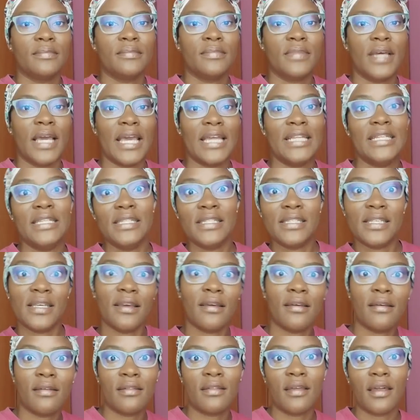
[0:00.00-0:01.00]

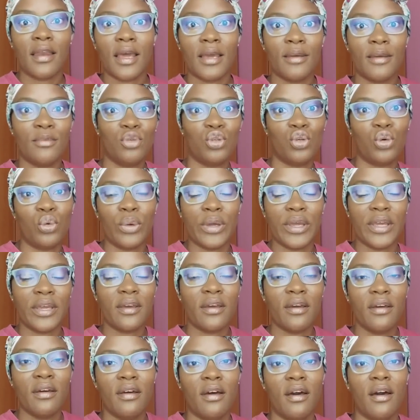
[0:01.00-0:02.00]
editing that I'm doing,
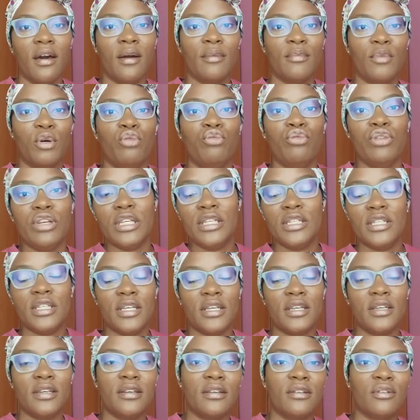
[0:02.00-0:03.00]

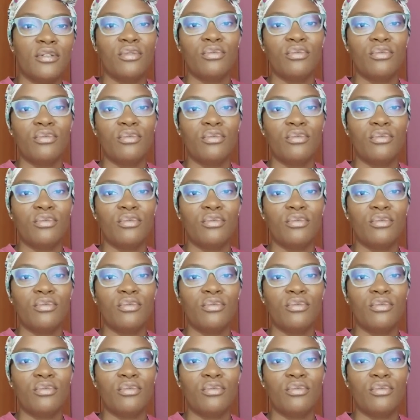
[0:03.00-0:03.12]
reading,